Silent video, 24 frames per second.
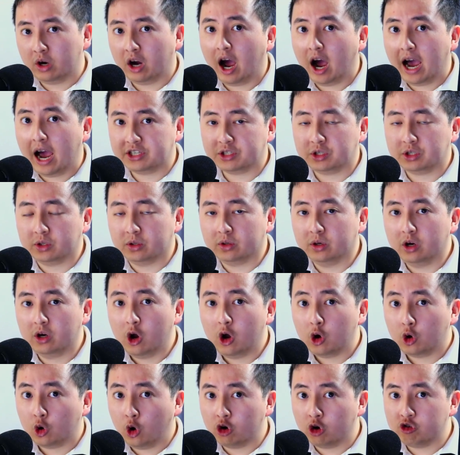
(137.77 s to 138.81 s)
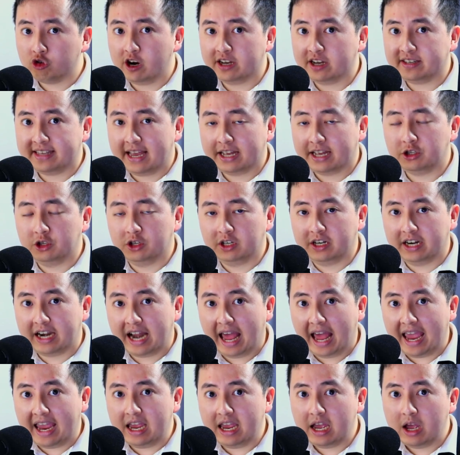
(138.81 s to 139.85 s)
high school. Contrast that to
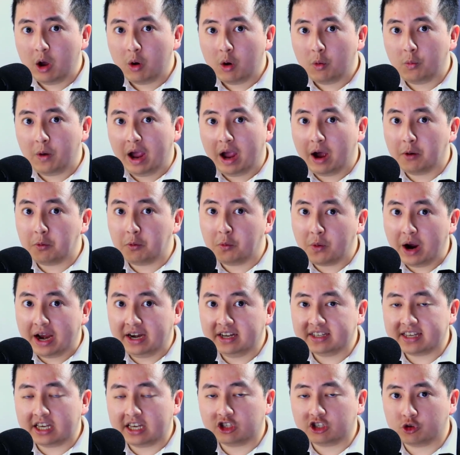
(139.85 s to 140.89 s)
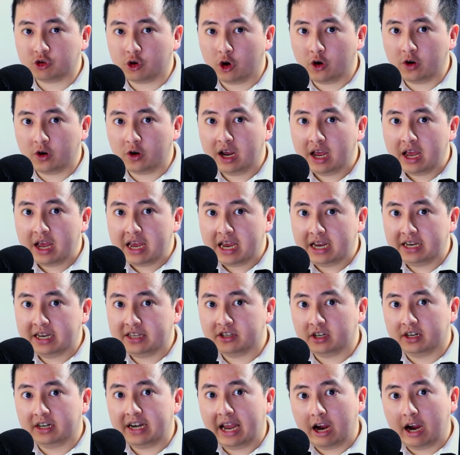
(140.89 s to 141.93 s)
today, where awareness has grown in
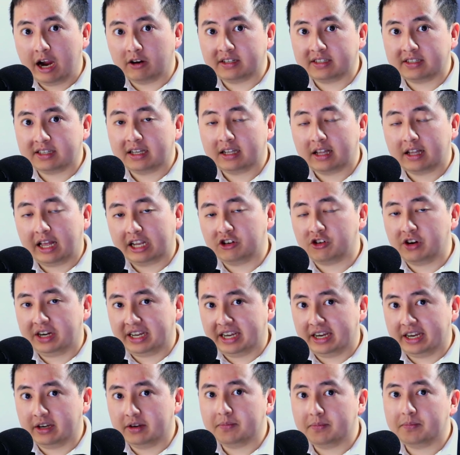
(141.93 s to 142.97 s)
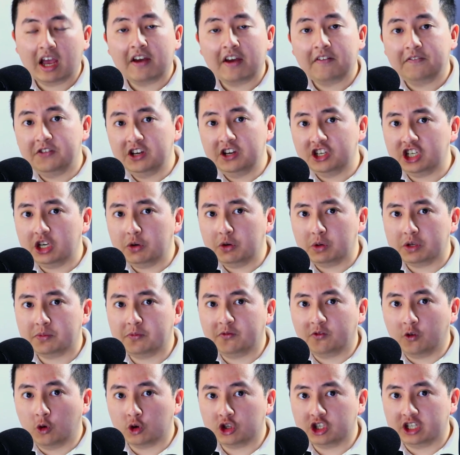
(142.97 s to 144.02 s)
certain areas like cricket. Vishy was
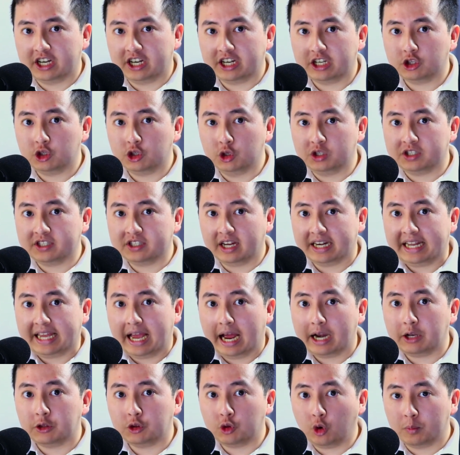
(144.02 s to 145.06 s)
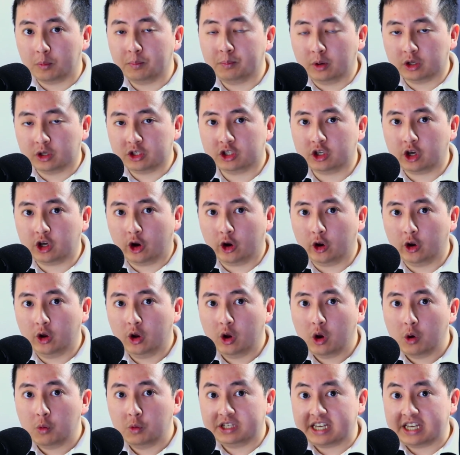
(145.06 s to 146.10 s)
fortunate to study at Don Bosco,
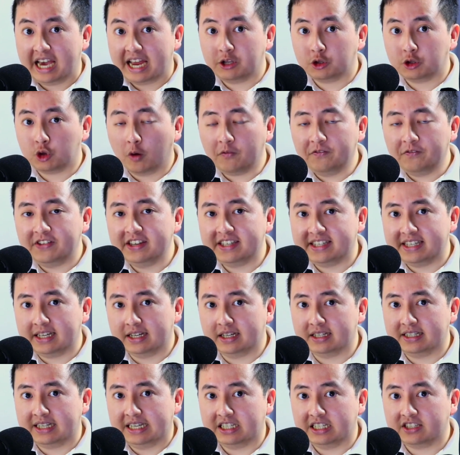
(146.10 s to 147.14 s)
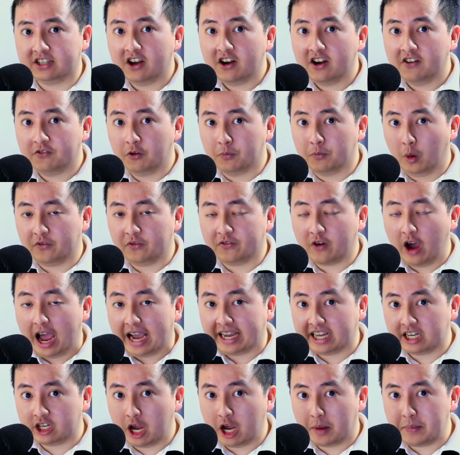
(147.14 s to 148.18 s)
which had top facilities for both
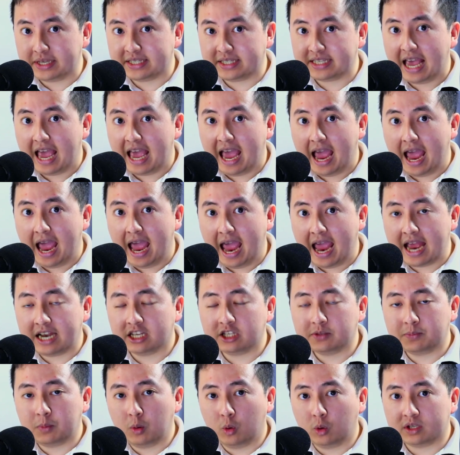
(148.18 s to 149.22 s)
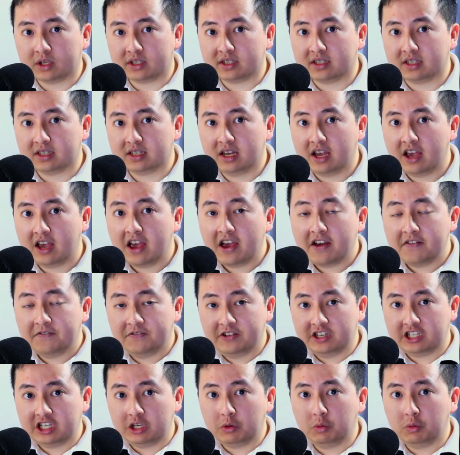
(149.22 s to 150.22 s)
academics and sports. Vishy